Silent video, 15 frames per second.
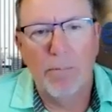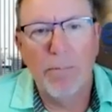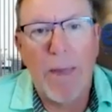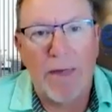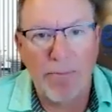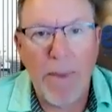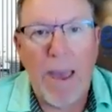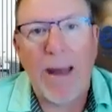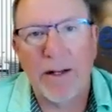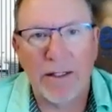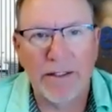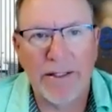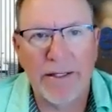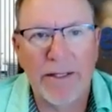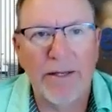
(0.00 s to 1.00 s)

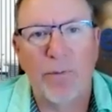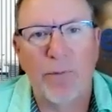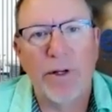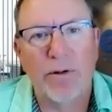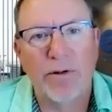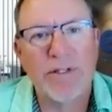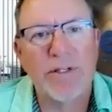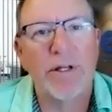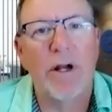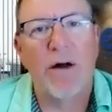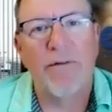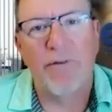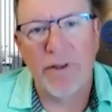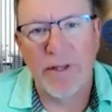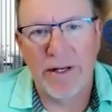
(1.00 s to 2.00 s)
mathematically, if we don't see an
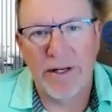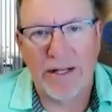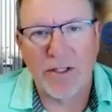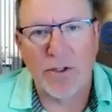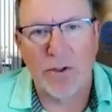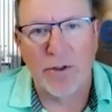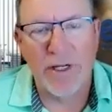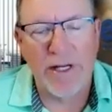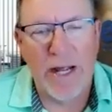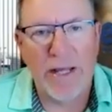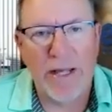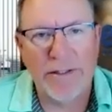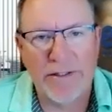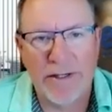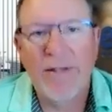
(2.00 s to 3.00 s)
offer in the next 30
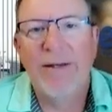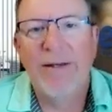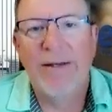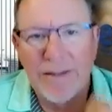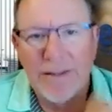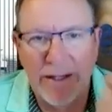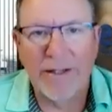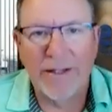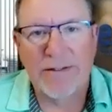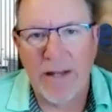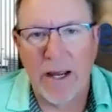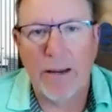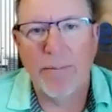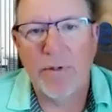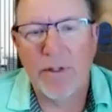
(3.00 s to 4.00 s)
days, then it's
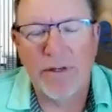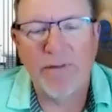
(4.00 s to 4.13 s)
time to